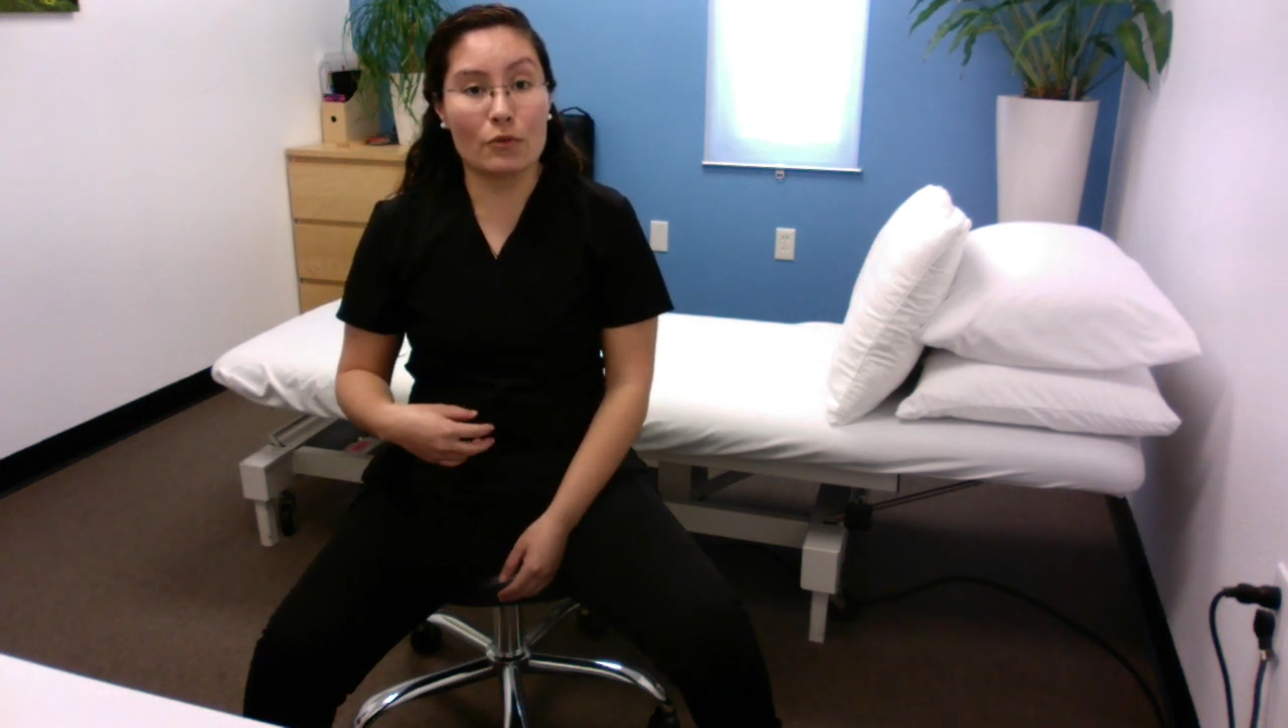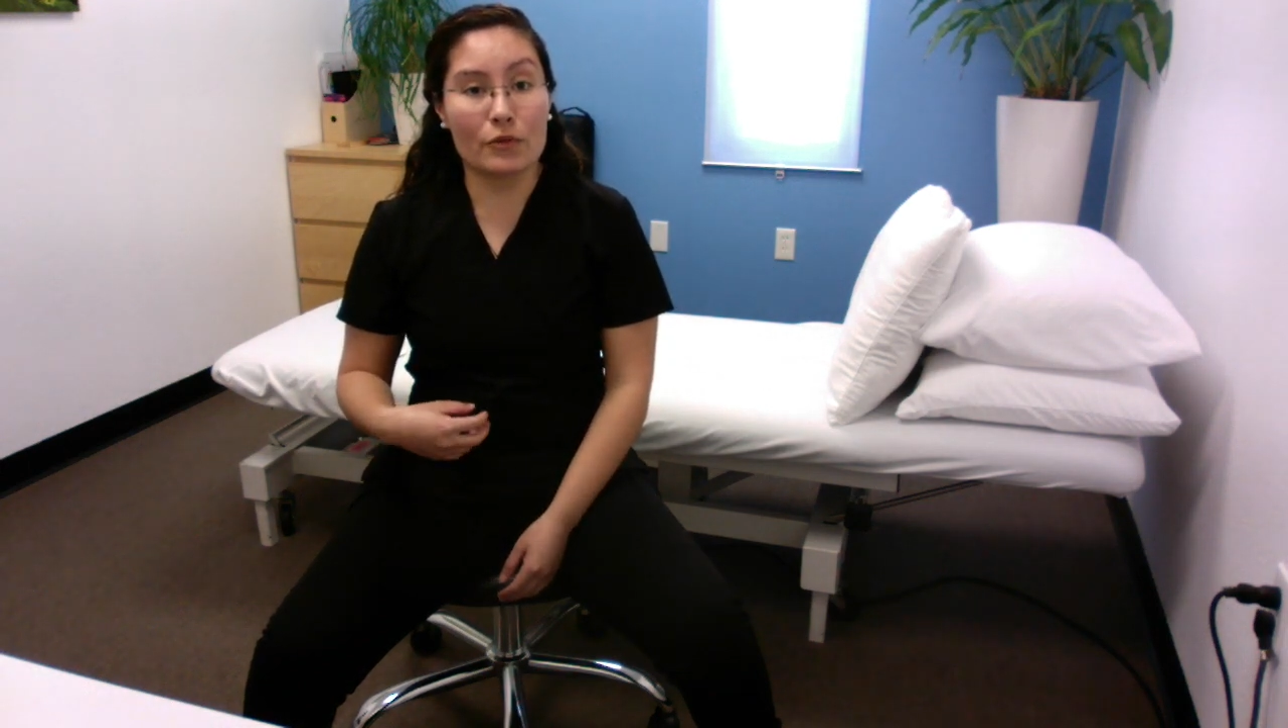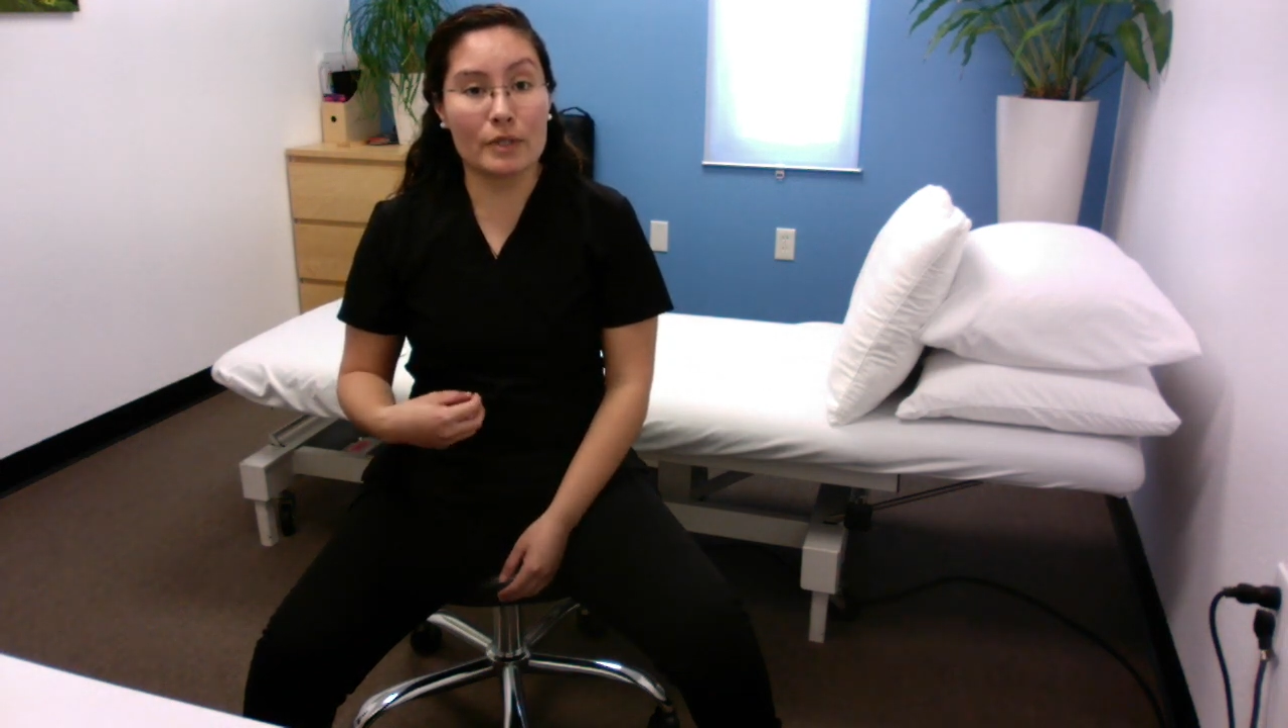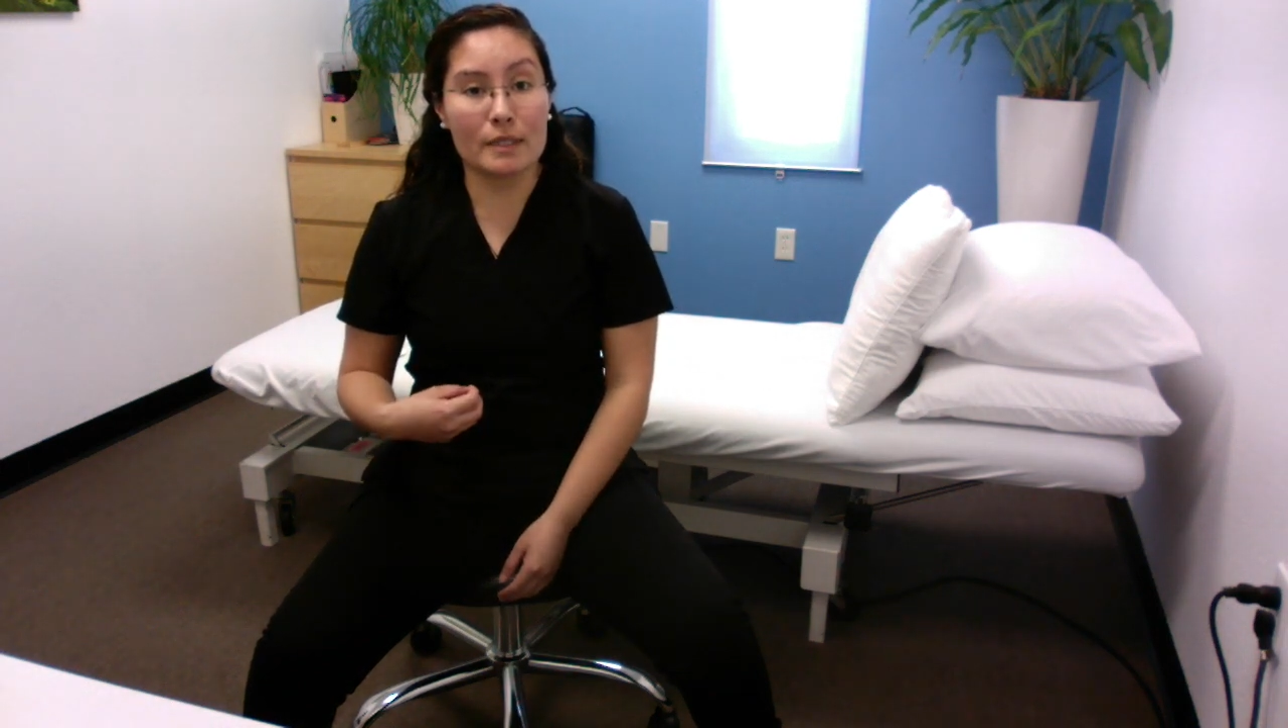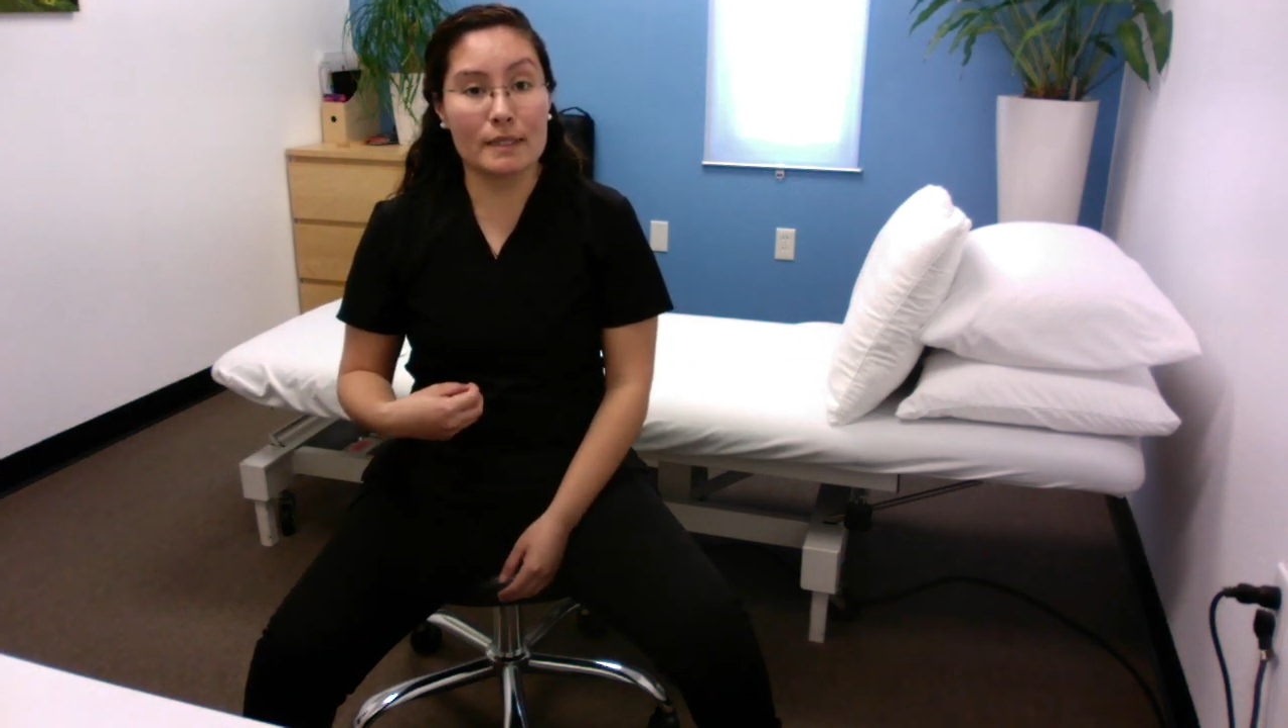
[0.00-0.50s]

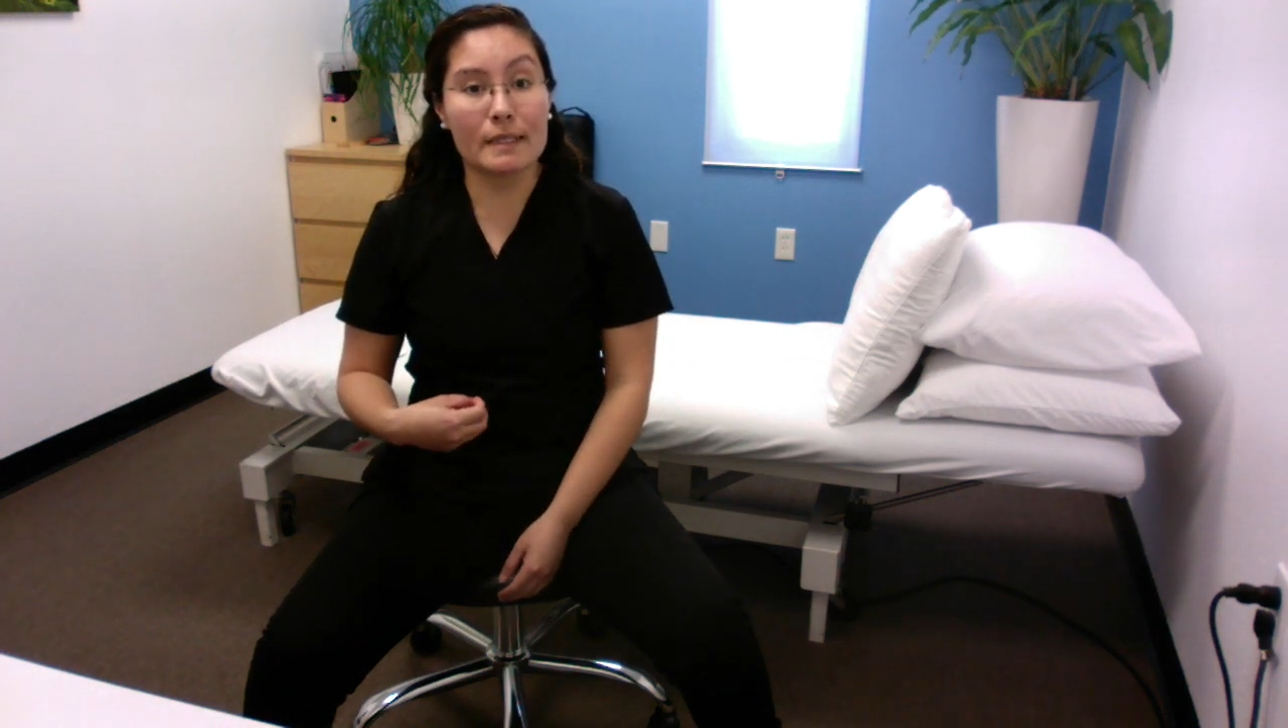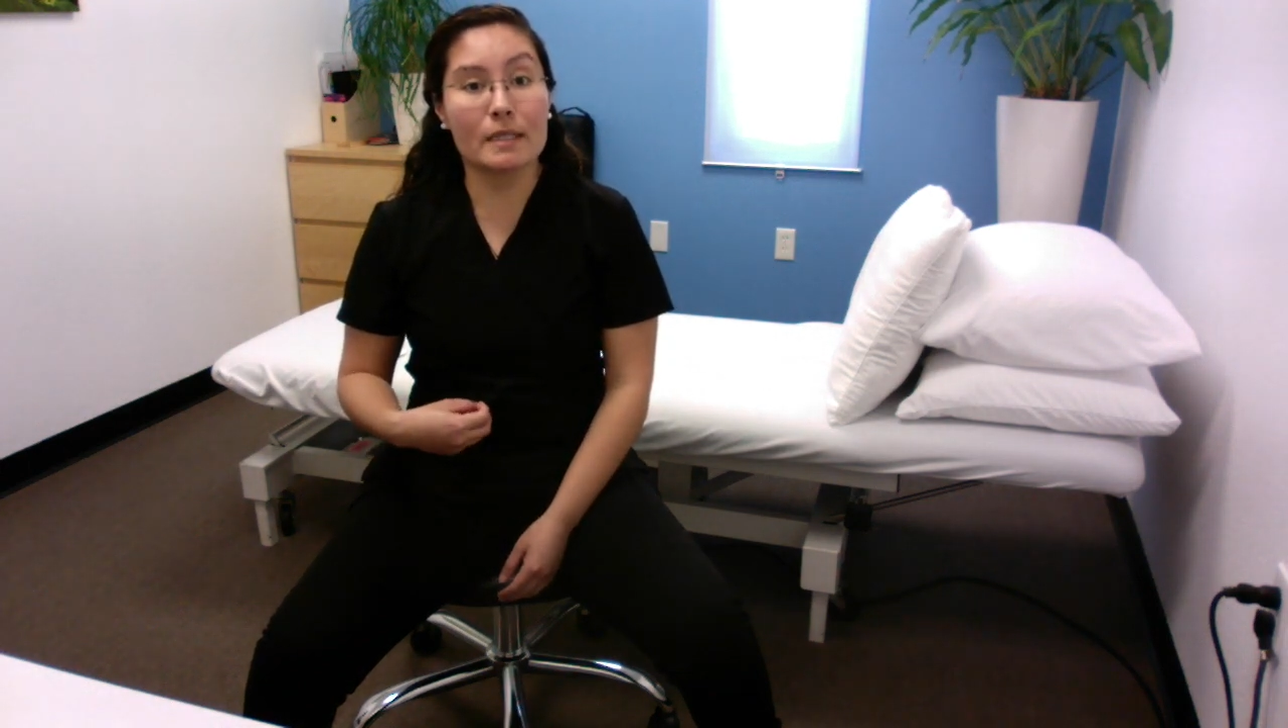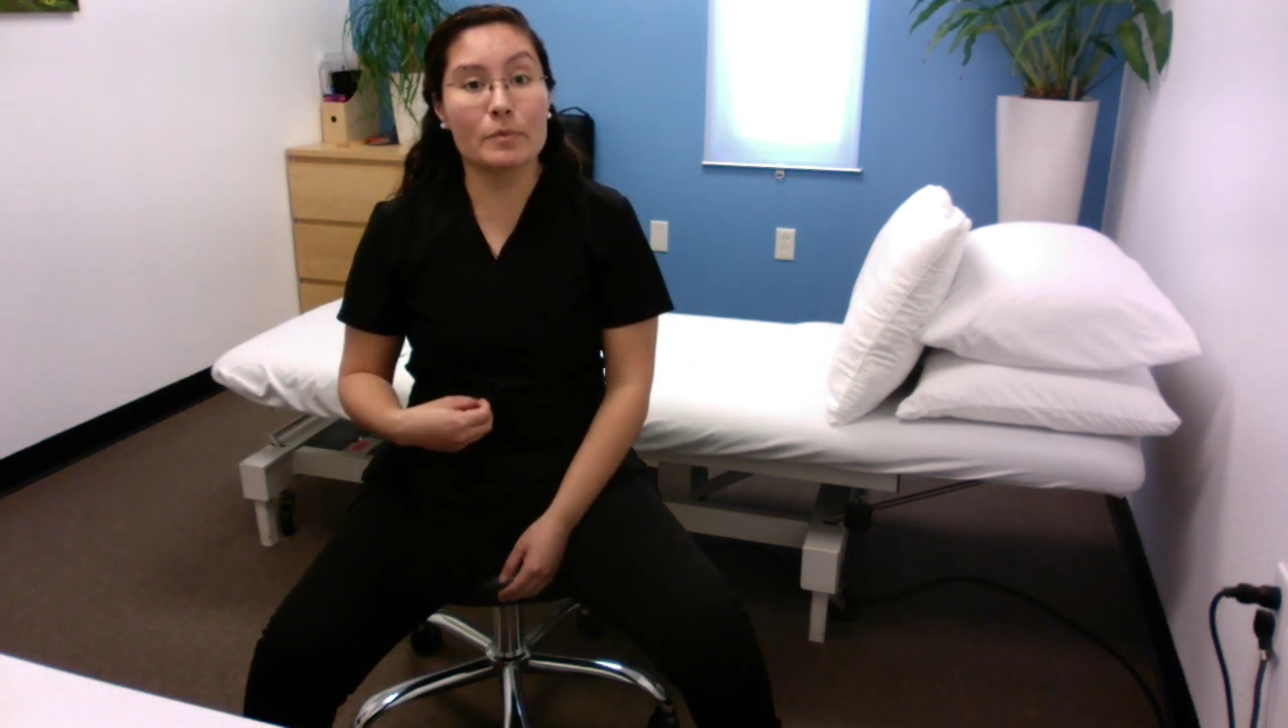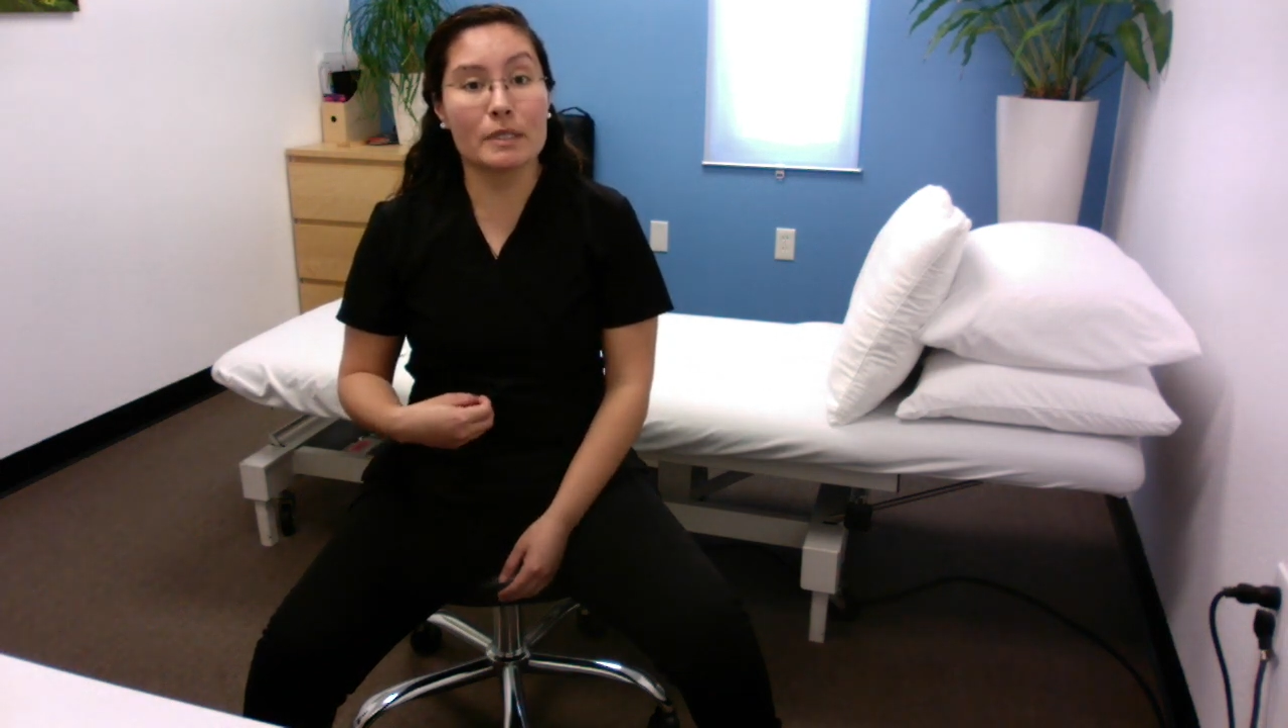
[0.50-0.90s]
over the seated